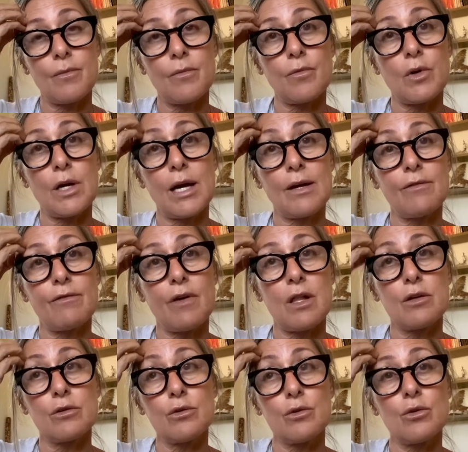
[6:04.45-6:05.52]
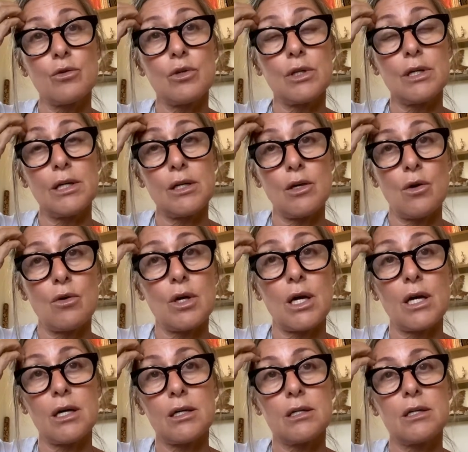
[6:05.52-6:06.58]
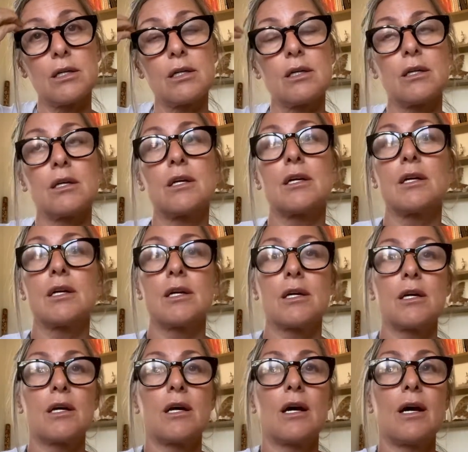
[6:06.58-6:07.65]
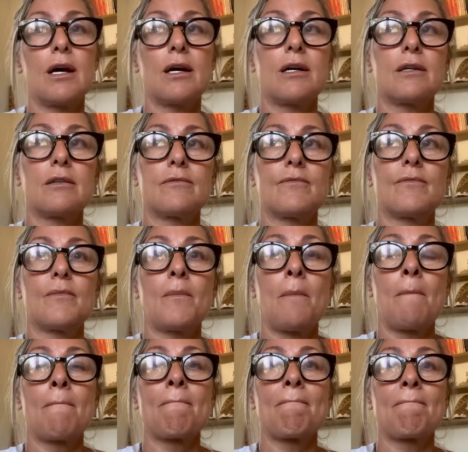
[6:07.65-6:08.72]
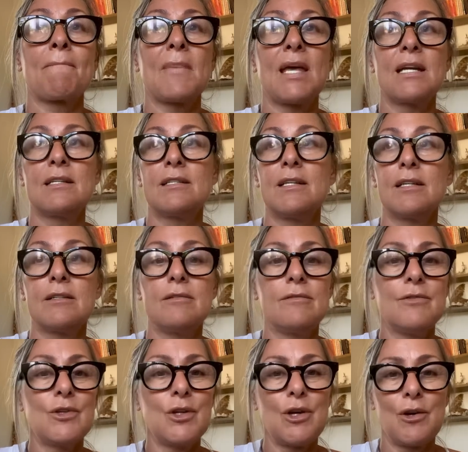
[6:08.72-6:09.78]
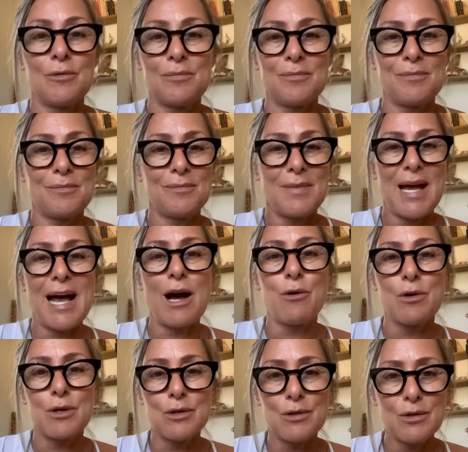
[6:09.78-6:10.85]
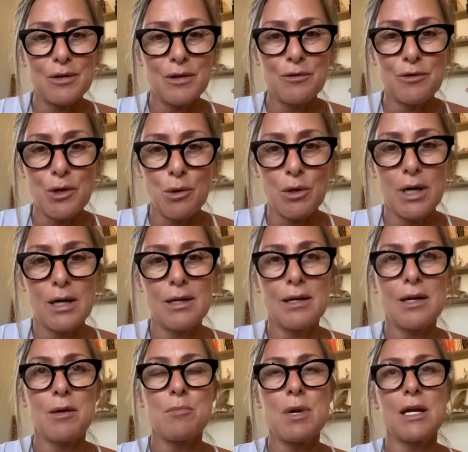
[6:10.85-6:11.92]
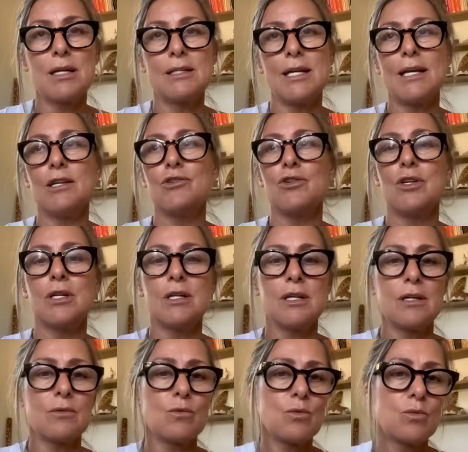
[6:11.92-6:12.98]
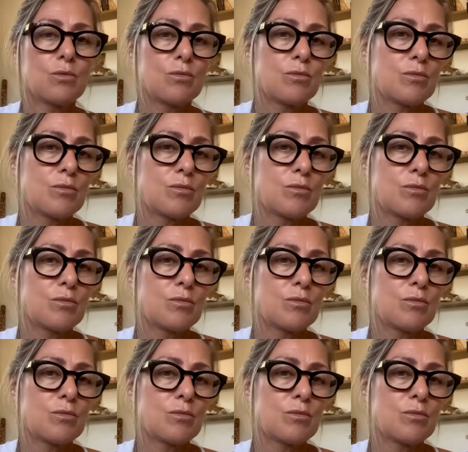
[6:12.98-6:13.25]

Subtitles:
When I followed Kundalini Yoga and did, hours of yoga and meditation and